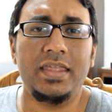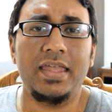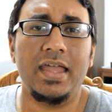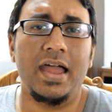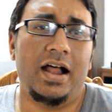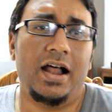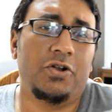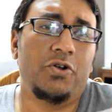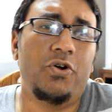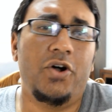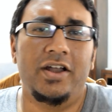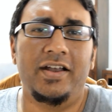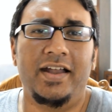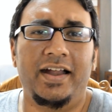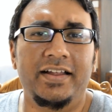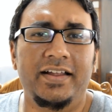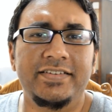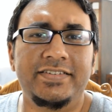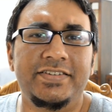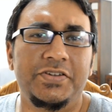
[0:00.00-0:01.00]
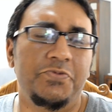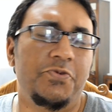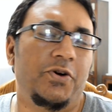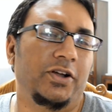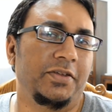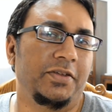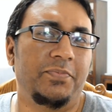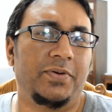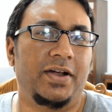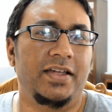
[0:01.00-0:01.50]
I'll go online and see
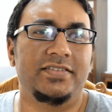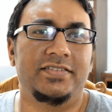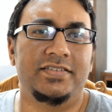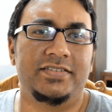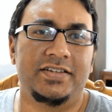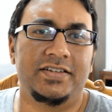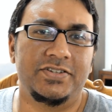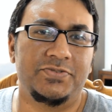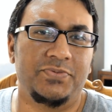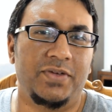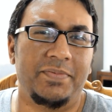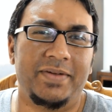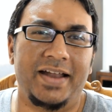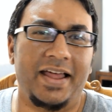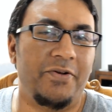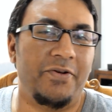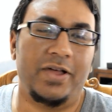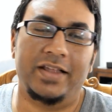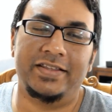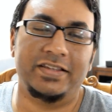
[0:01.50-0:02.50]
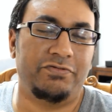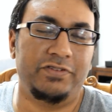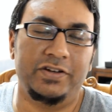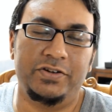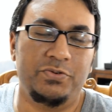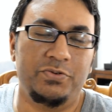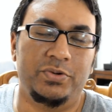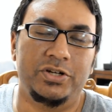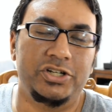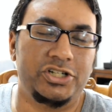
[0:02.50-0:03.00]
what the price is as well. But I, I
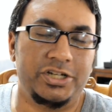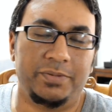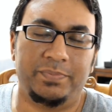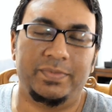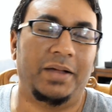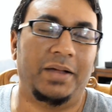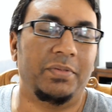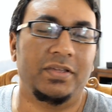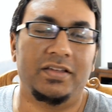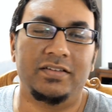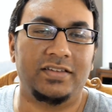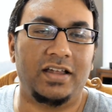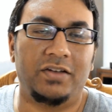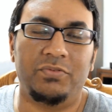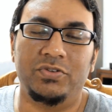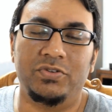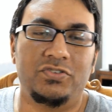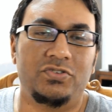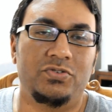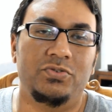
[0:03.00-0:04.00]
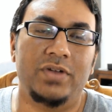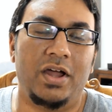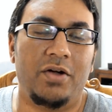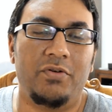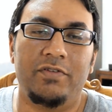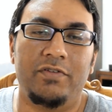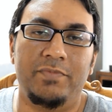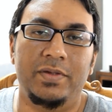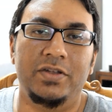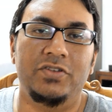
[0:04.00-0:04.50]
definitely wouldn't ship that because that was too that would
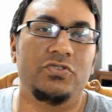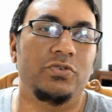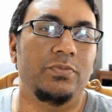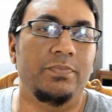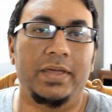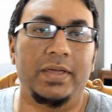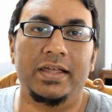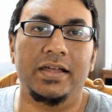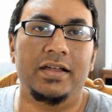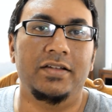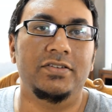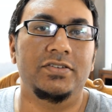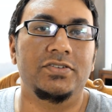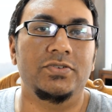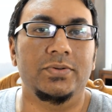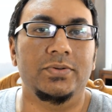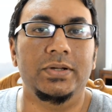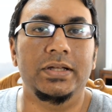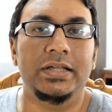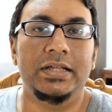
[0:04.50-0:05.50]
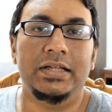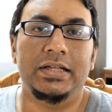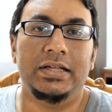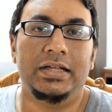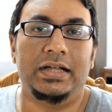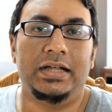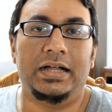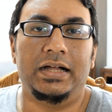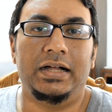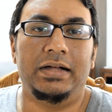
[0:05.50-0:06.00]
have been too big and too
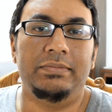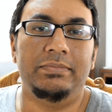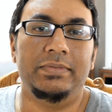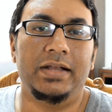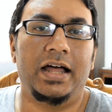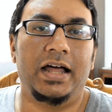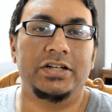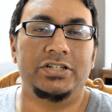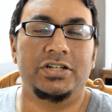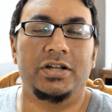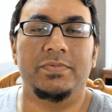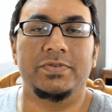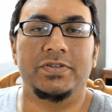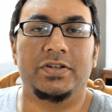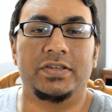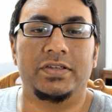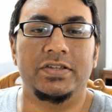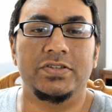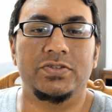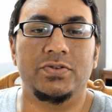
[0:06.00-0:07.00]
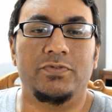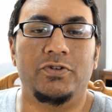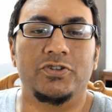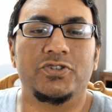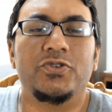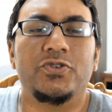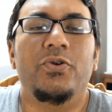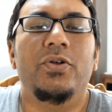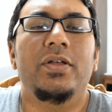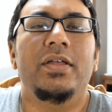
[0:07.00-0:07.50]
um, large and abzoki and so forth.
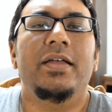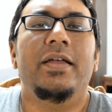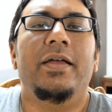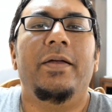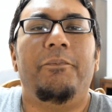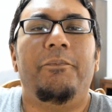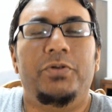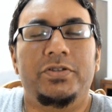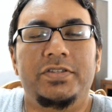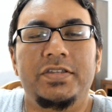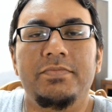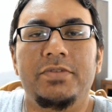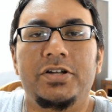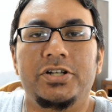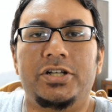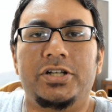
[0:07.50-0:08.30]
So pretty much